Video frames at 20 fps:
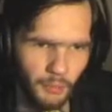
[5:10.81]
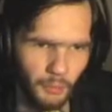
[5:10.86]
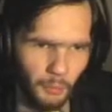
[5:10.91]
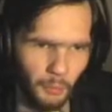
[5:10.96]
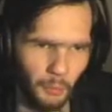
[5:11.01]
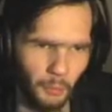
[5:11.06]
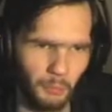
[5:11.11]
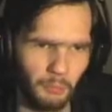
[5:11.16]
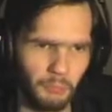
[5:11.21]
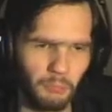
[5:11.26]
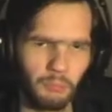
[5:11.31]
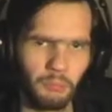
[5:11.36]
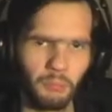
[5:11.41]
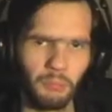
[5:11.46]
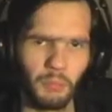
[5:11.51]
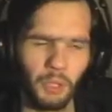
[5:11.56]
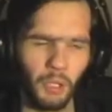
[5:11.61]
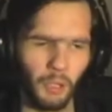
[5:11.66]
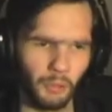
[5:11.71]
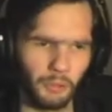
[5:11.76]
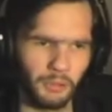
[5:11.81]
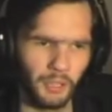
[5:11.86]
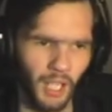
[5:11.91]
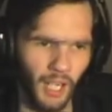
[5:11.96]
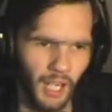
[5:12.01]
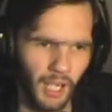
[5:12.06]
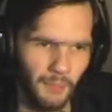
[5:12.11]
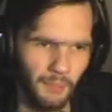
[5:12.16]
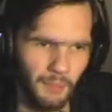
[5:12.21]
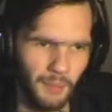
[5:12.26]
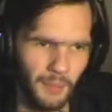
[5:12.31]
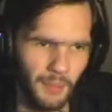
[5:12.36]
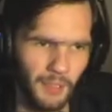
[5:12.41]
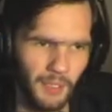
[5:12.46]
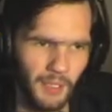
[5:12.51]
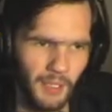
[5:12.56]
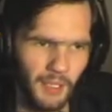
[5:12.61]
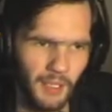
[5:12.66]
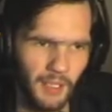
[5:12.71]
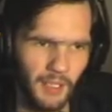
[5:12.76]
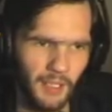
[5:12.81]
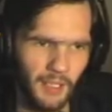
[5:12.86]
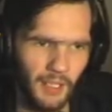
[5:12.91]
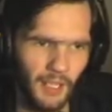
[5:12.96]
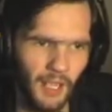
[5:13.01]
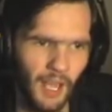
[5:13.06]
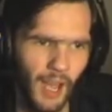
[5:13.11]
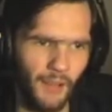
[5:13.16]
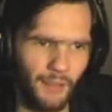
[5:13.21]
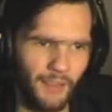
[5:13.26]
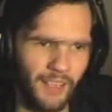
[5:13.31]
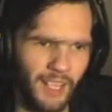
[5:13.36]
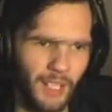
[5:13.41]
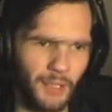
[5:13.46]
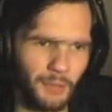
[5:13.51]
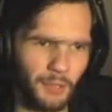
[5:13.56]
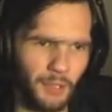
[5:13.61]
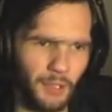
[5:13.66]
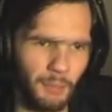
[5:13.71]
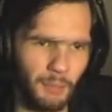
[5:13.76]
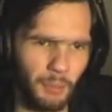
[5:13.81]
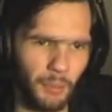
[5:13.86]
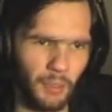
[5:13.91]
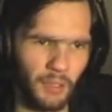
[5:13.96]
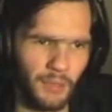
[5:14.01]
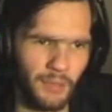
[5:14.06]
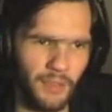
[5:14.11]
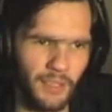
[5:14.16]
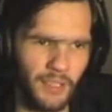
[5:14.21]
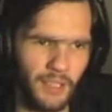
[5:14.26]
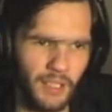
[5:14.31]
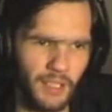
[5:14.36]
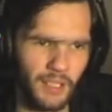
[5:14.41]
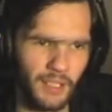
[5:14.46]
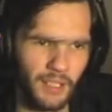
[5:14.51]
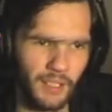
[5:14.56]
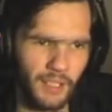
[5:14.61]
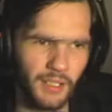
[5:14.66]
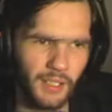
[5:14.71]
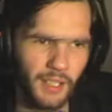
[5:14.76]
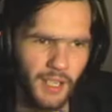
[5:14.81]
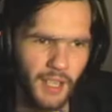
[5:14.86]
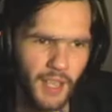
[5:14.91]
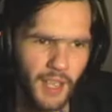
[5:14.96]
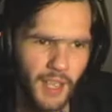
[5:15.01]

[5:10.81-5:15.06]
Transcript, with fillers: Or locked up. I think that's what the point of this is.